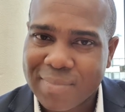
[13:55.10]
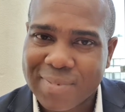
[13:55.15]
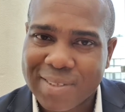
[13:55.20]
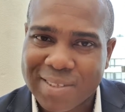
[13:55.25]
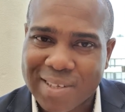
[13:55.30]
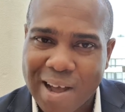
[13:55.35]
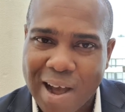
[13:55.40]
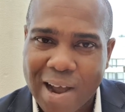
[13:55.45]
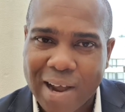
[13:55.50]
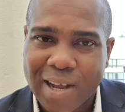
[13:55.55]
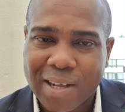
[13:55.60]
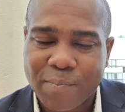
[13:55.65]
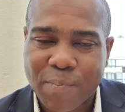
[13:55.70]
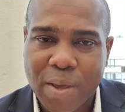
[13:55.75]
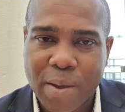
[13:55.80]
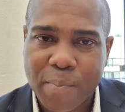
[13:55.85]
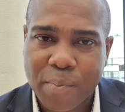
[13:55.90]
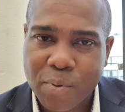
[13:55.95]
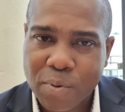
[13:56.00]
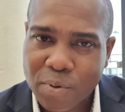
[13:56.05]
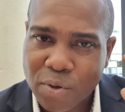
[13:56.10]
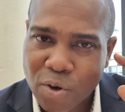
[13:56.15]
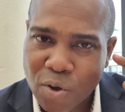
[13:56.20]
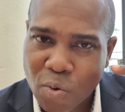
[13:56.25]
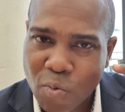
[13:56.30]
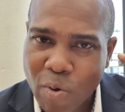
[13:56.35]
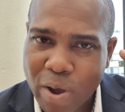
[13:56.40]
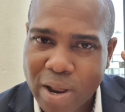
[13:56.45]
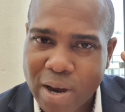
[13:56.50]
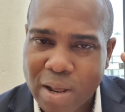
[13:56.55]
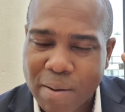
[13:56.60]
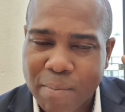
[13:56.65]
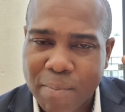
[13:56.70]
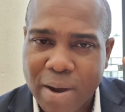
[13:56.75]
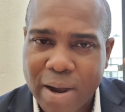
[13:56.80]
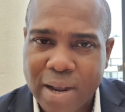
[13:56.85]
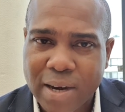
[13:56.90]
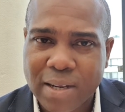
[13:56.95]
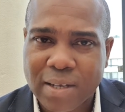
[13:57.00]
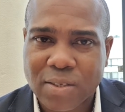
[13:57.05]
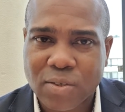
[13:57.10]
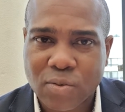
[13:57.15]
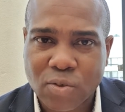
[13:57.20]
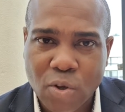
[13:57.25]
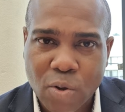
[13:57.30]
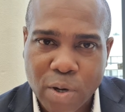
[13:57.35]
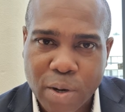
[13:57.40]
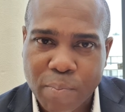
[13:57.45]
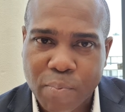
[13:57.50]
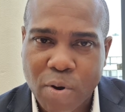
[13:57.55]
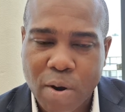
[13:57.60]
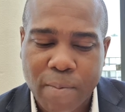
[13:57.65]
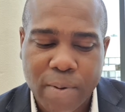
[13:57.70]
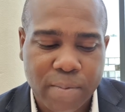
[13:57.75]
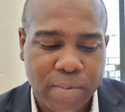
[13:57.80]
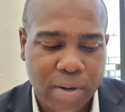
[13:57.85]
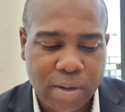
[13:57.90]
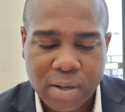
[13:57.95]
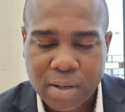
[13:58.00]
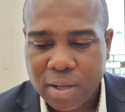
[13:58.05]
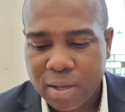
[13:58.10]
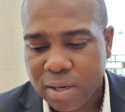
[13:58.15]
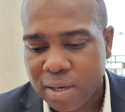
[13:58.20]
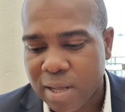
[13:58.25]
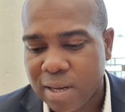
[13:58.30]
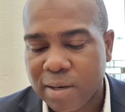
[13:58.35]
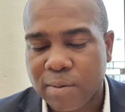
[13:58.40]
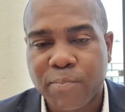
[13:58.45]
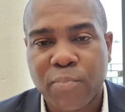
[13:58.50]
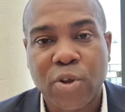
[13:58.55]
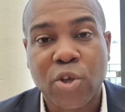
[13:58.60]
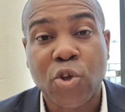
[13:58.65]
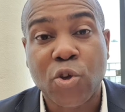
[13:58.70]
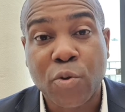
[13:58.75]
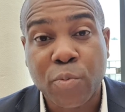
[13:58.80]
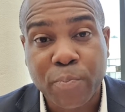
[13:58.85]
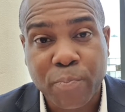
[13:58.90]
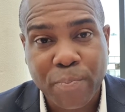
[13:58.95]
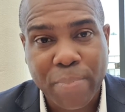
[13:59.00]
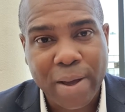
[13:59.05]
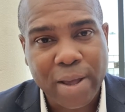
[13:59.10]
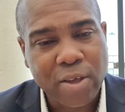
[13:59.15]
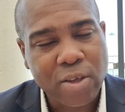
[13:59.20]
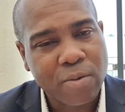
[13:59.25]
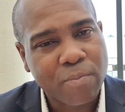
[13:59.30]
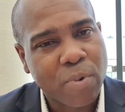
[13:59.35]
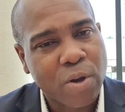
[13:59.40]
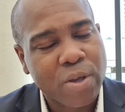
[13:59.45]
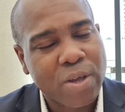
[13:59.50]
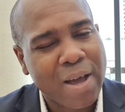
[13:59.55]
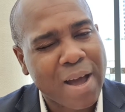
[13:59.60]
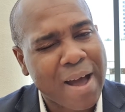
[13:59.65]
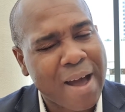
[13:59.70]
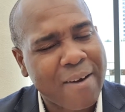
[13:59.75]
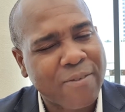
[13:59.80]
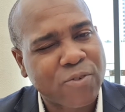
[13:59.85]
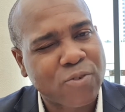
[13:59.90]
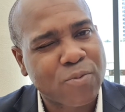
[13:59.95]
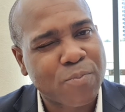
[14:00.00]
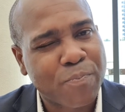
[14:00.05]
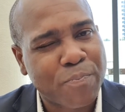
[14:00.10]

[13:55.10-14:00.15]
target people, know where their mind is, know the problem. Then but you have to